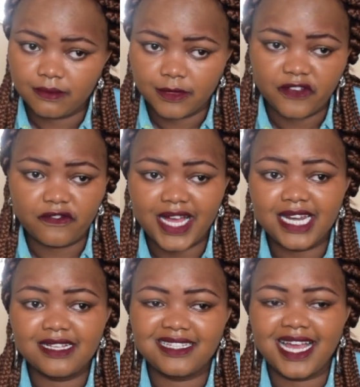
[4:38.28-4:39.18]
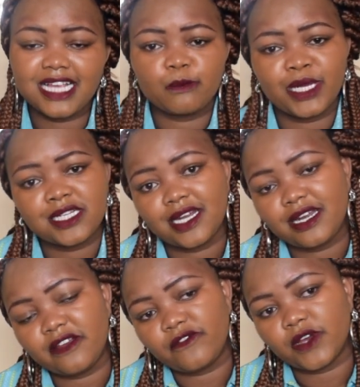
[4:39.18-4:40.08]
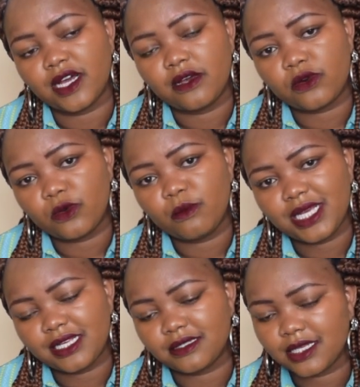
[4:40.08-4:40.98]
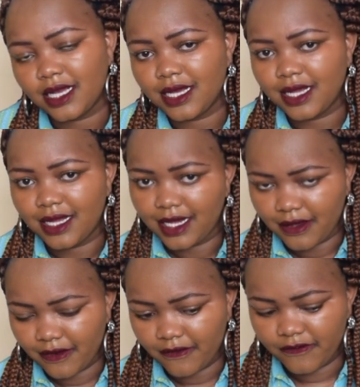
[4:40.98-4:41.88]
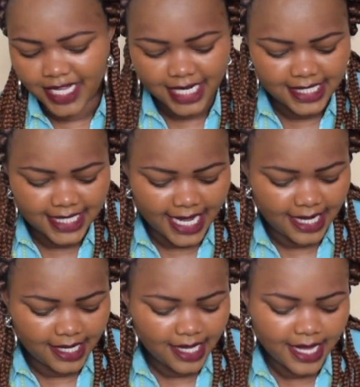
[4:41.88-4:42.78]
furniture, especially if your room is very tiny.